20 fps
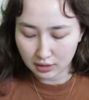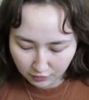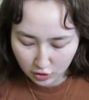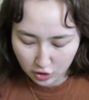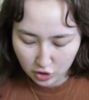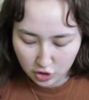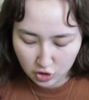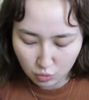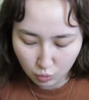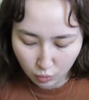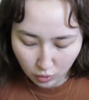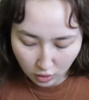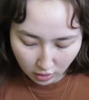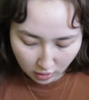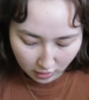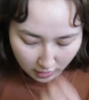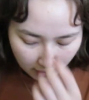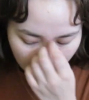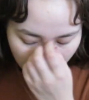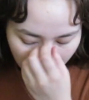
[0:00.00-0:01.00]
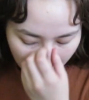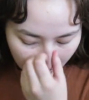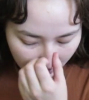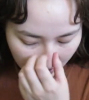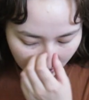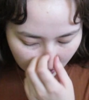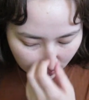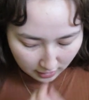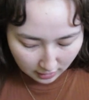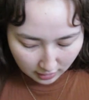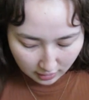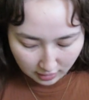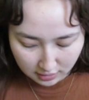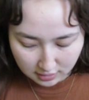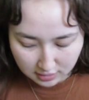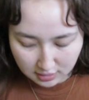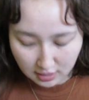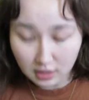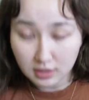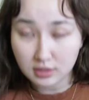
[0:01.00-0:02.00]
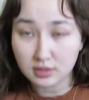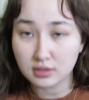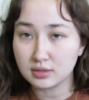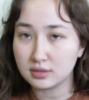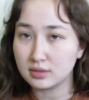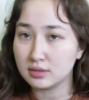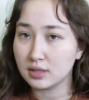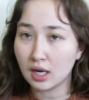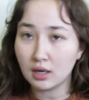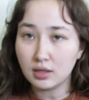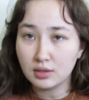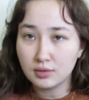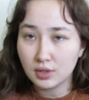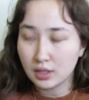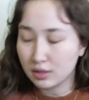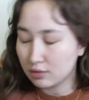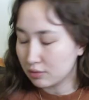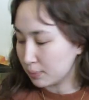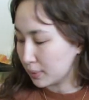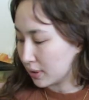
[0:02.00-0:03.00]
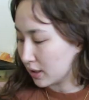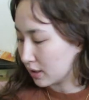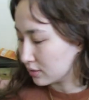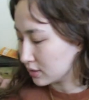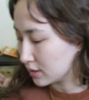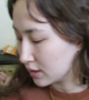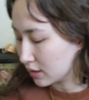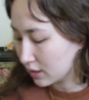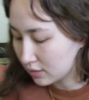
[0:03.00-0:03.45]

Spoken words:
First word is, dude, I don't even know how to pronounce it.